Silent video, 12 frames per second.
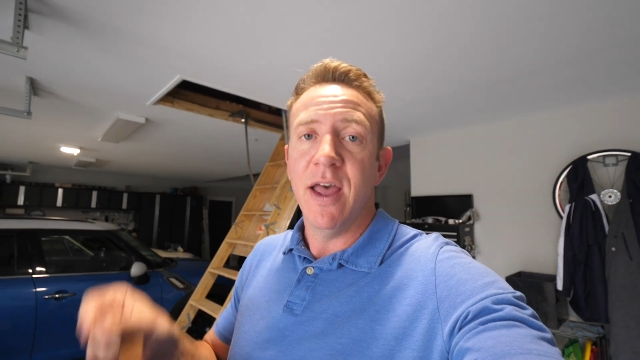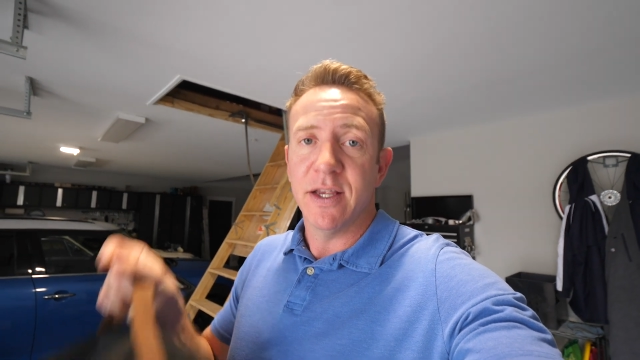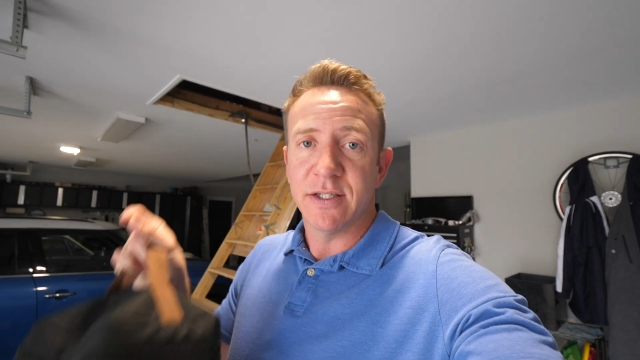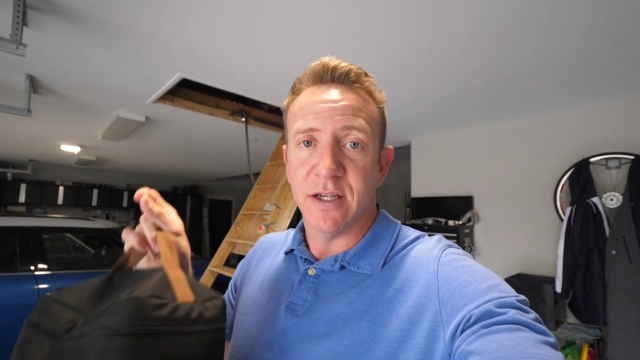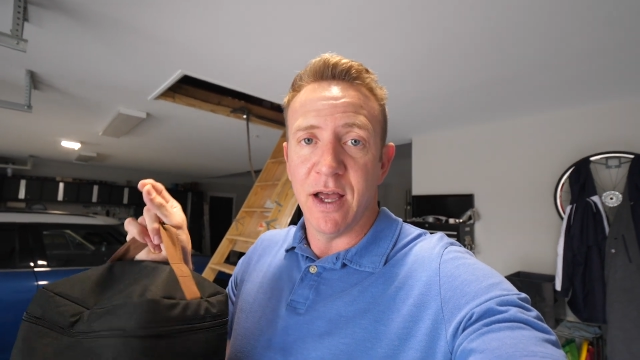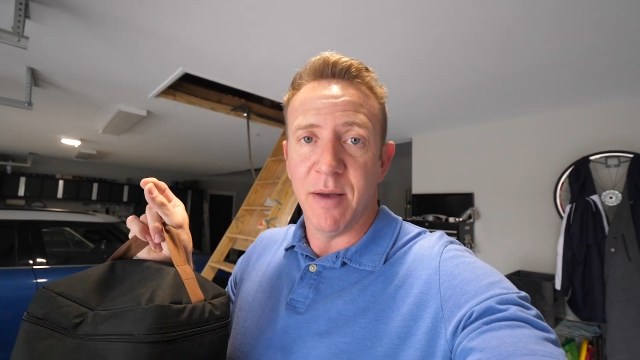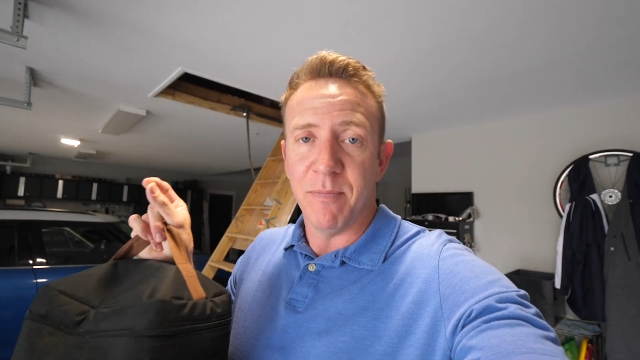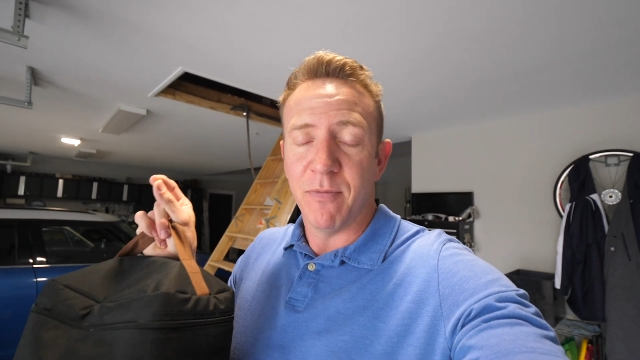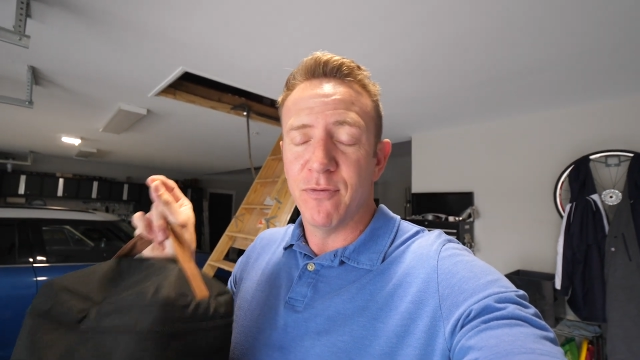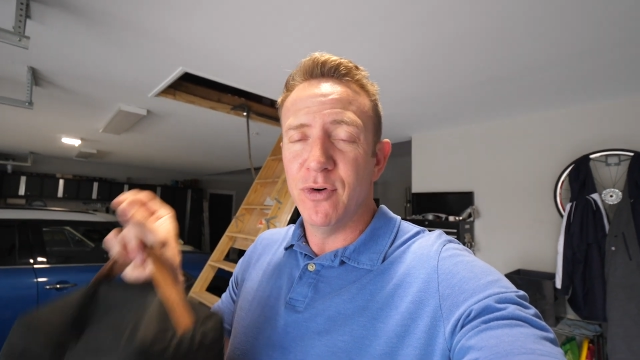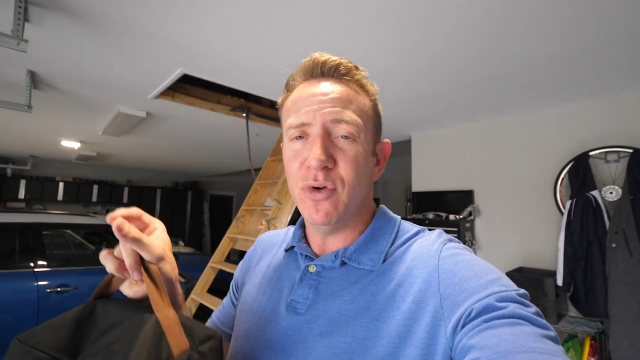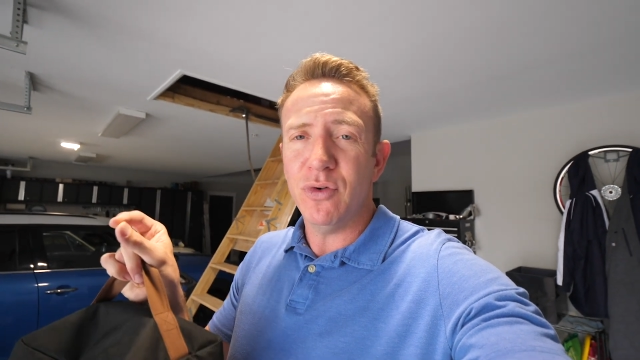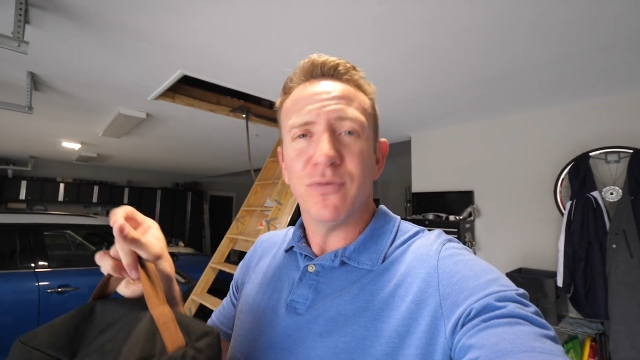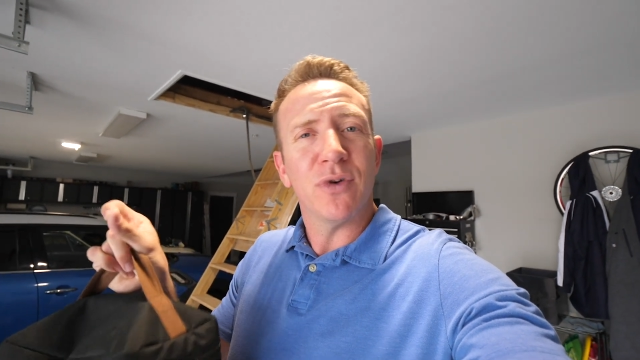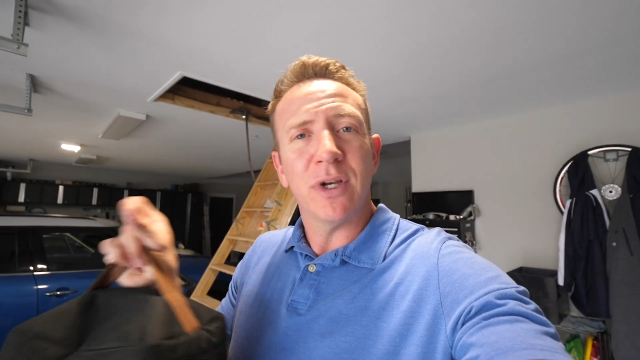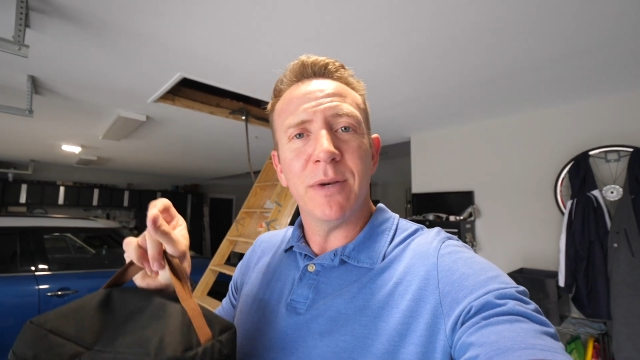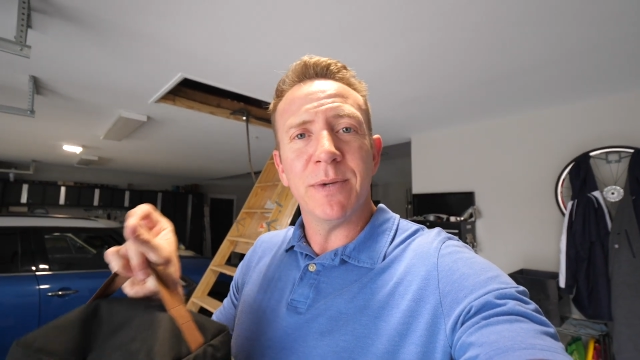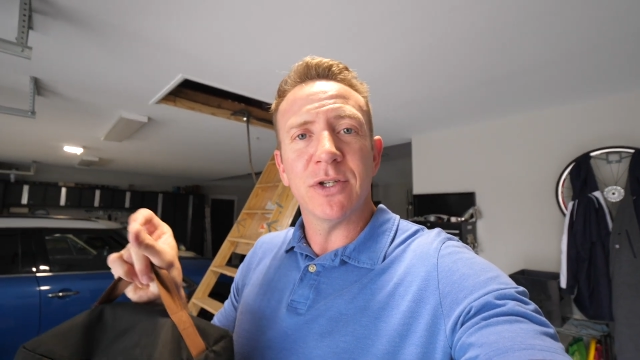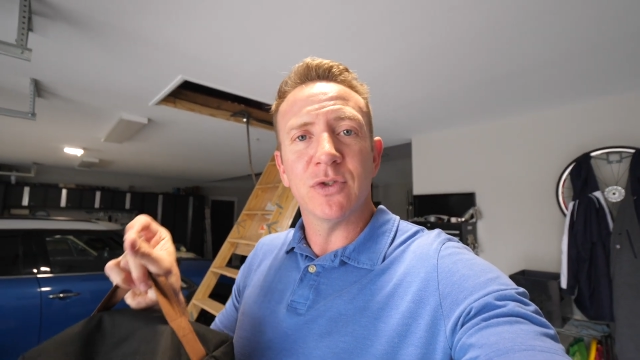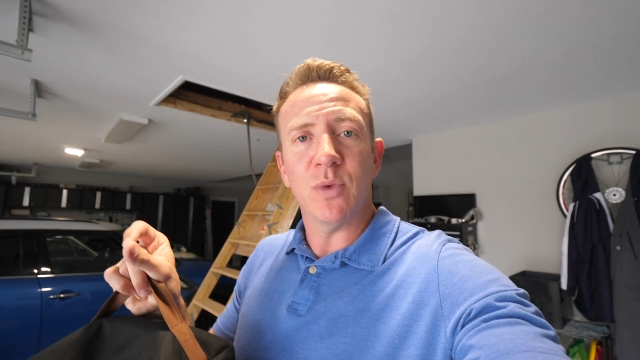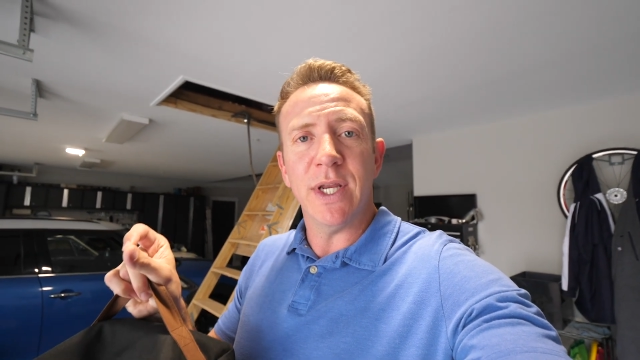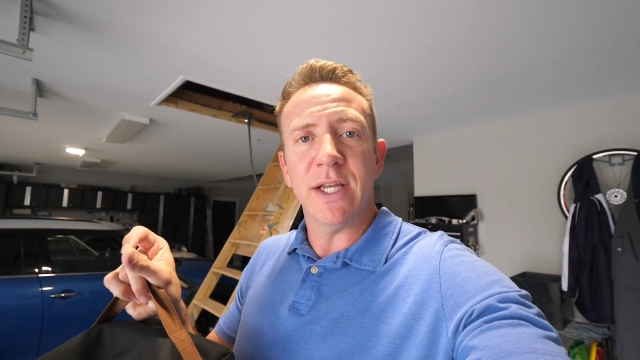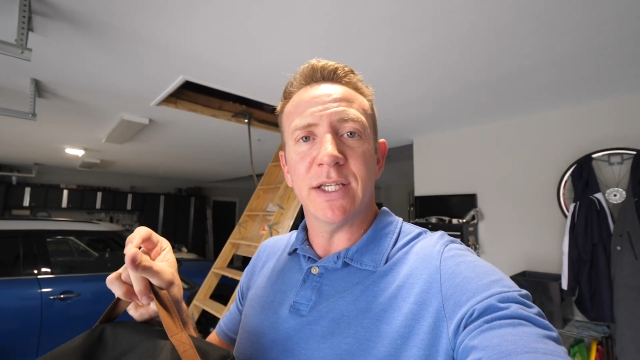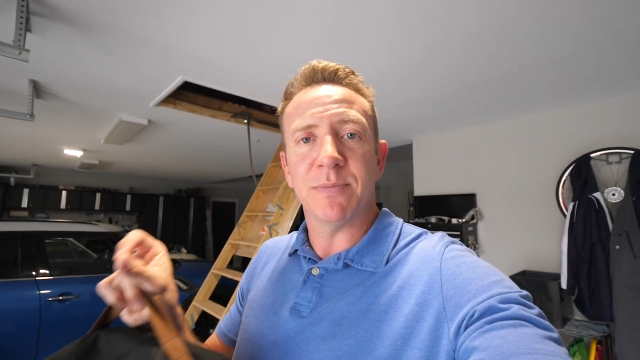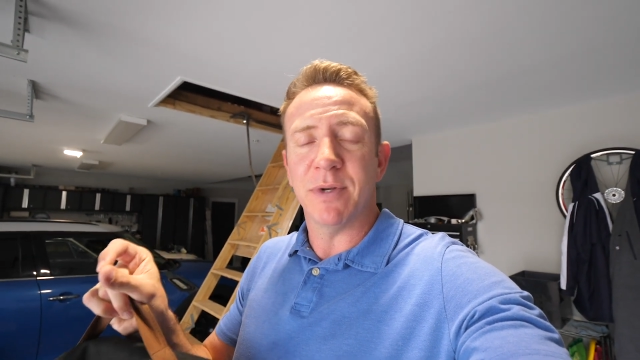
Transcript: some fruit for a little bit of sweetness,